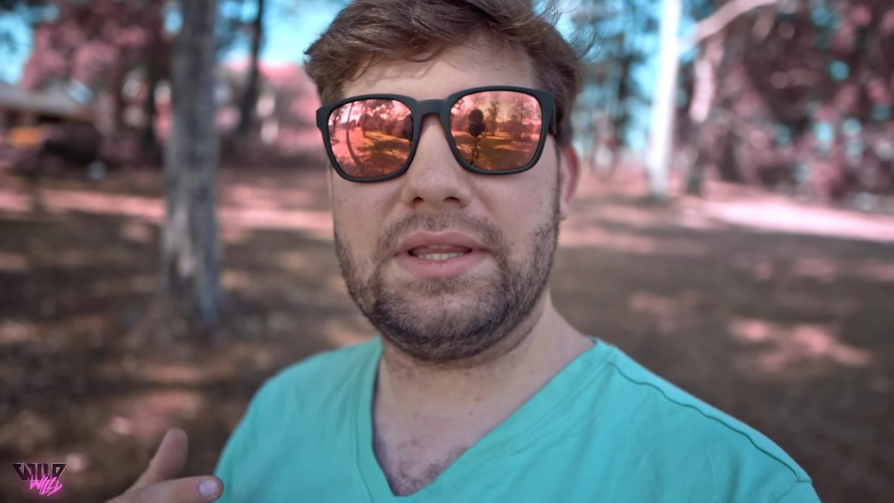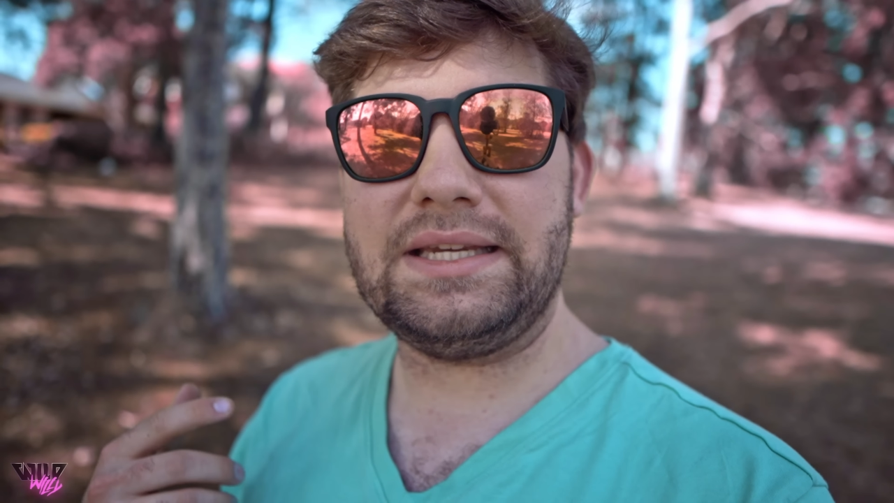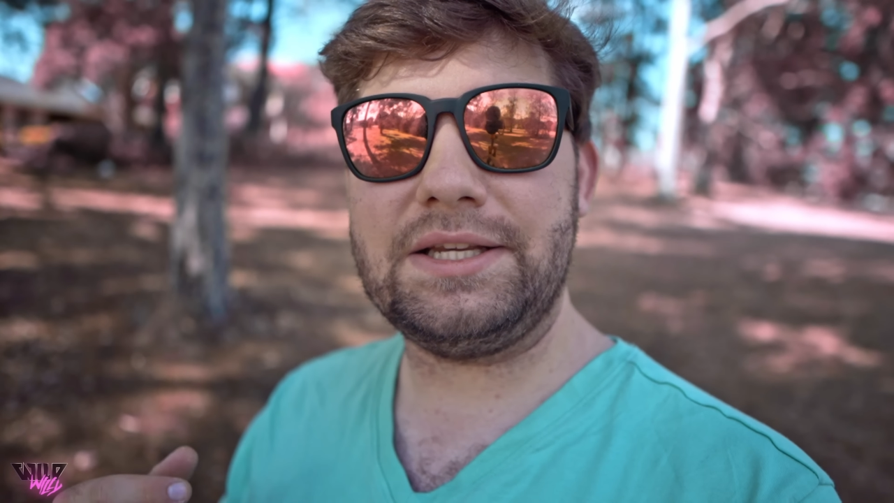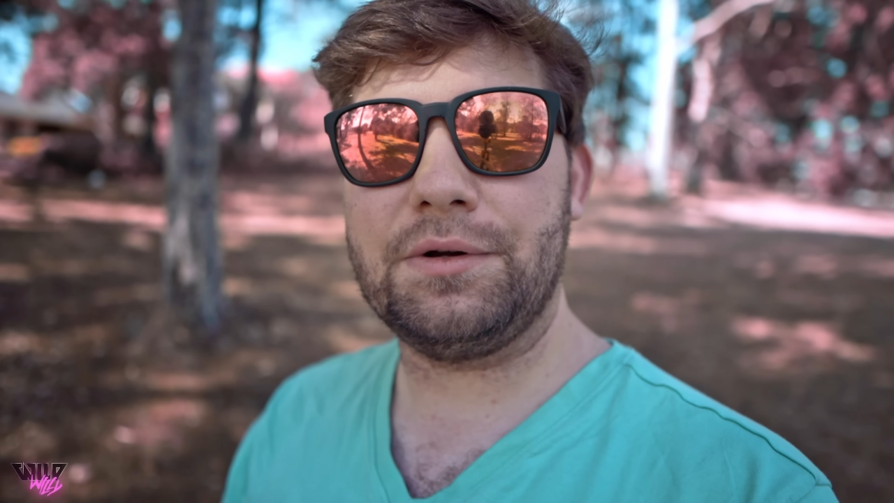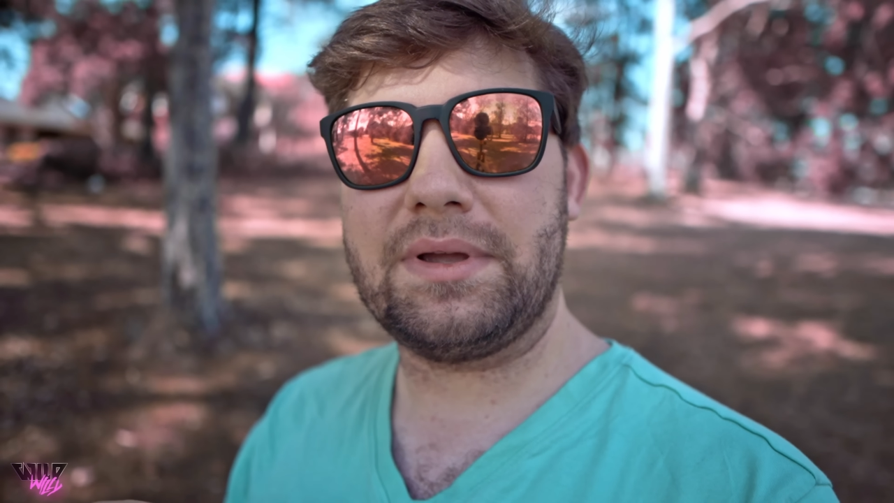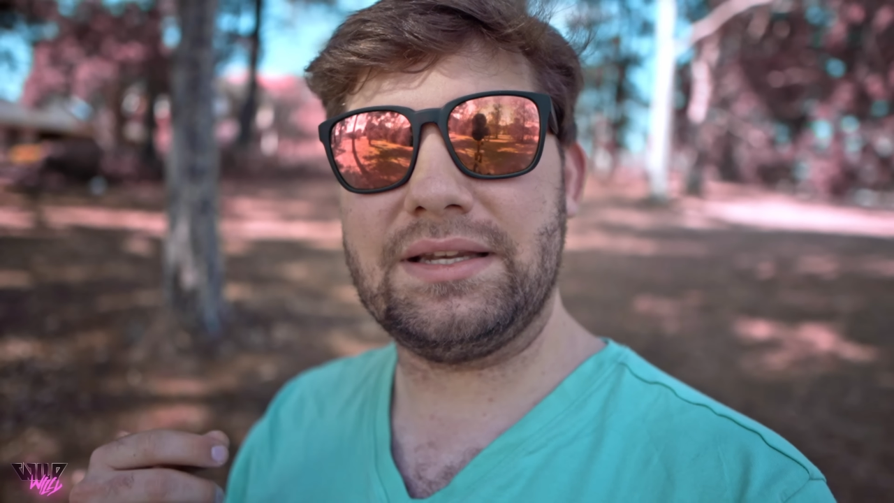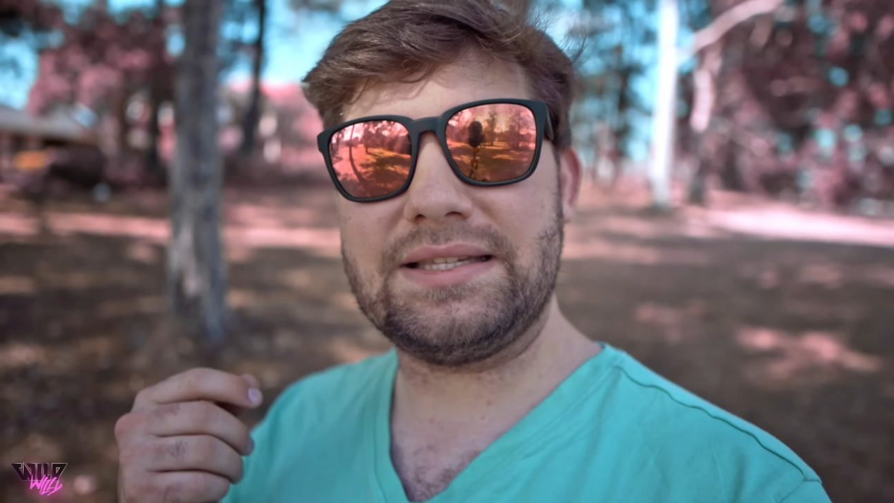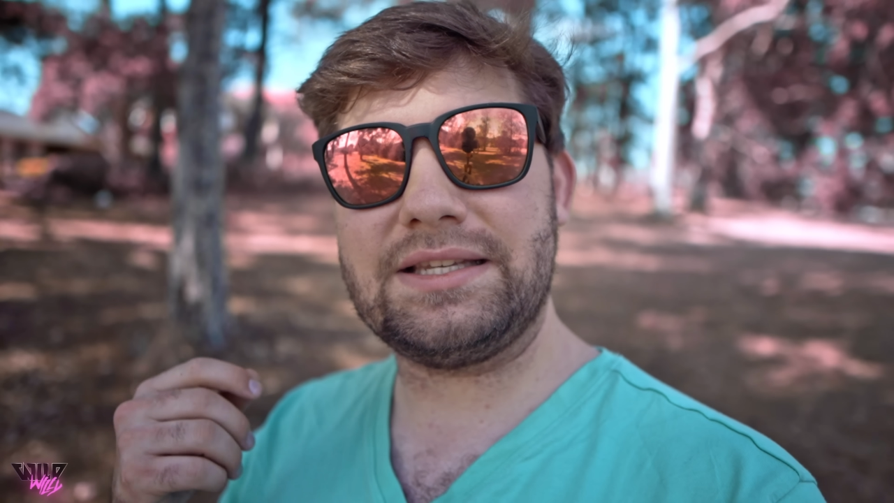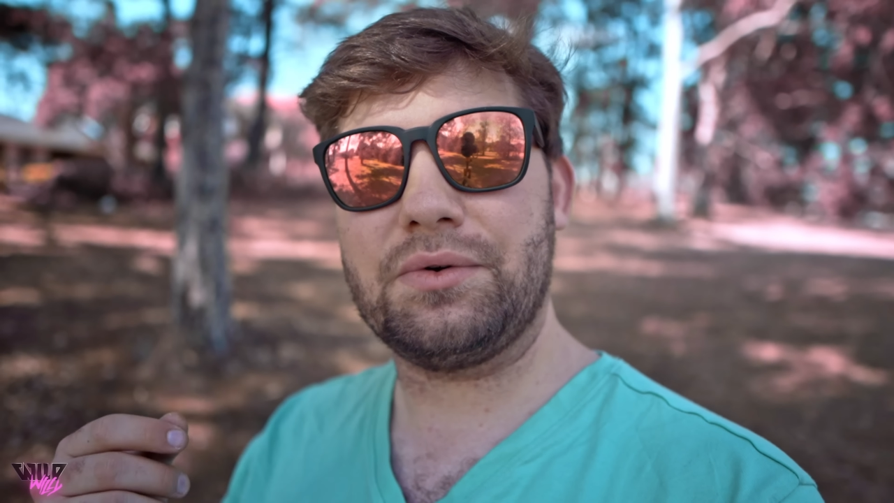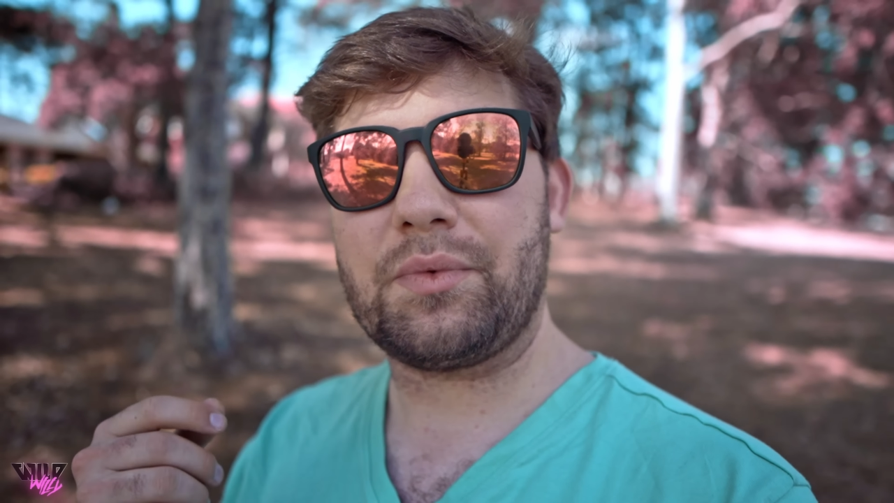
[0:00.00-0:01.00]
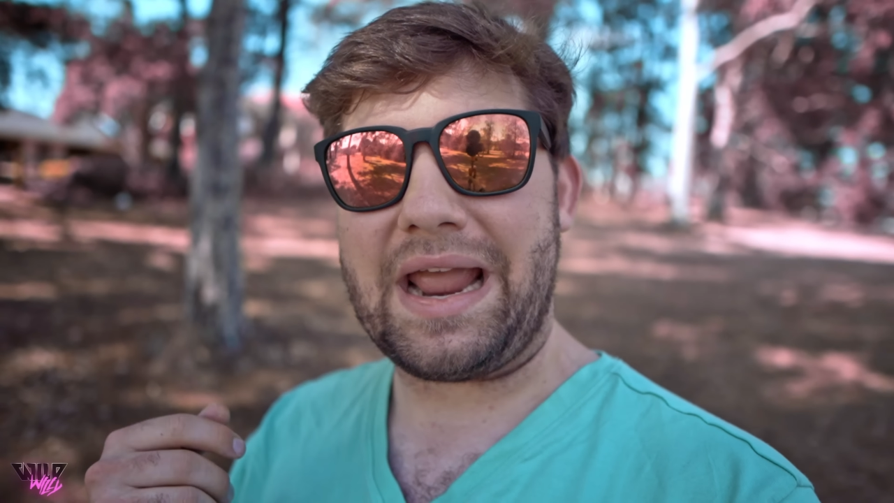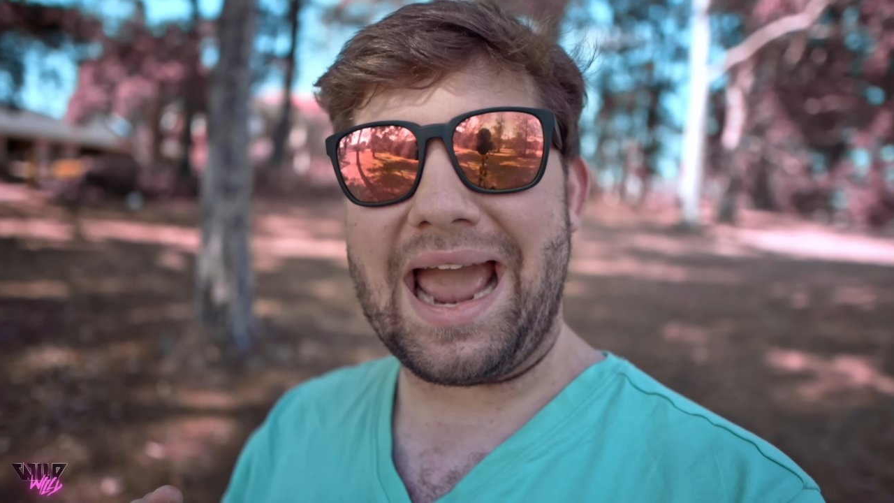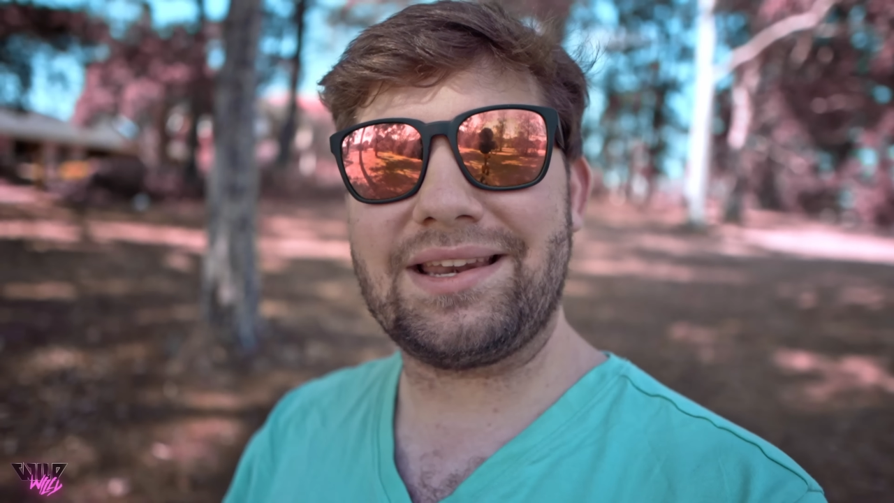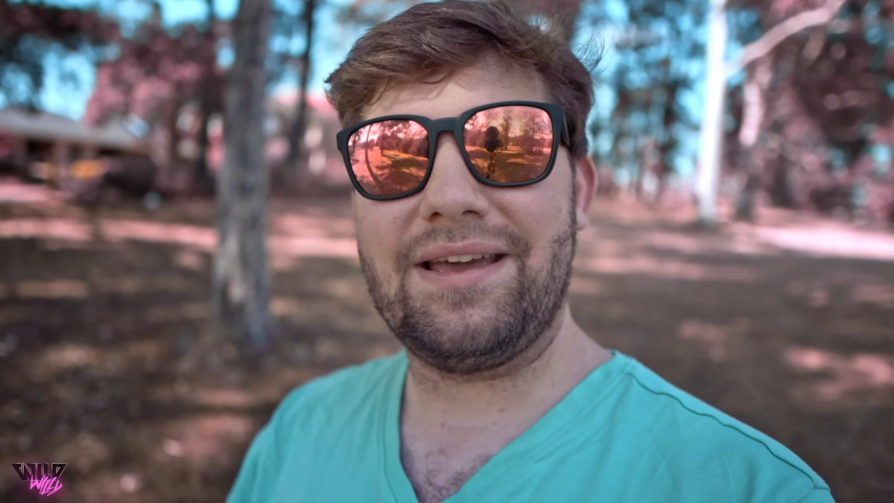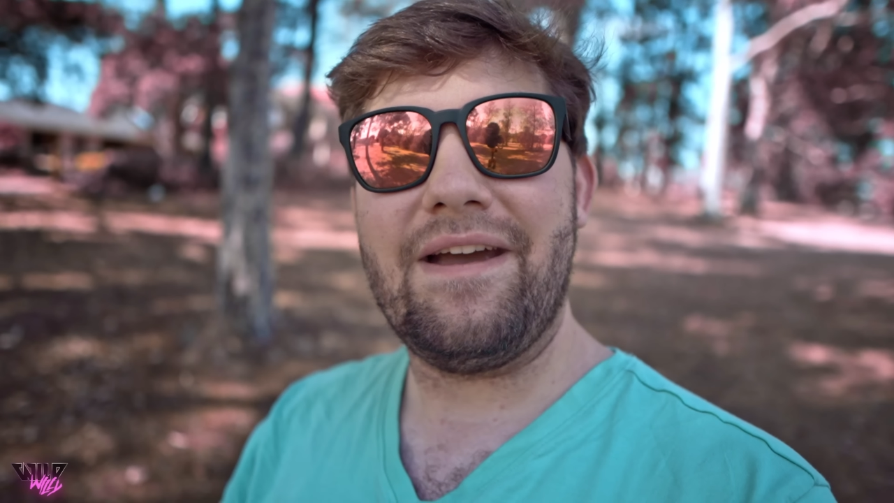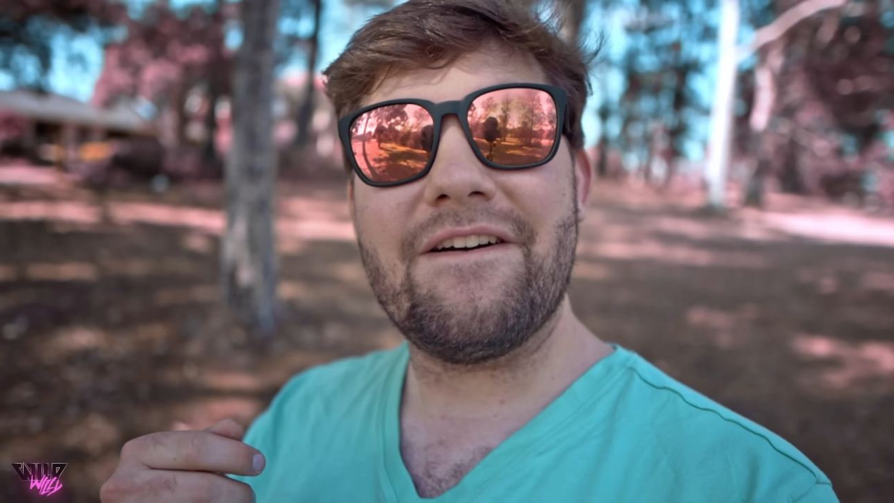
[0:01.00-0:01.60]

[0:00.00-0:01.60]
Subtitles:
The D term can still react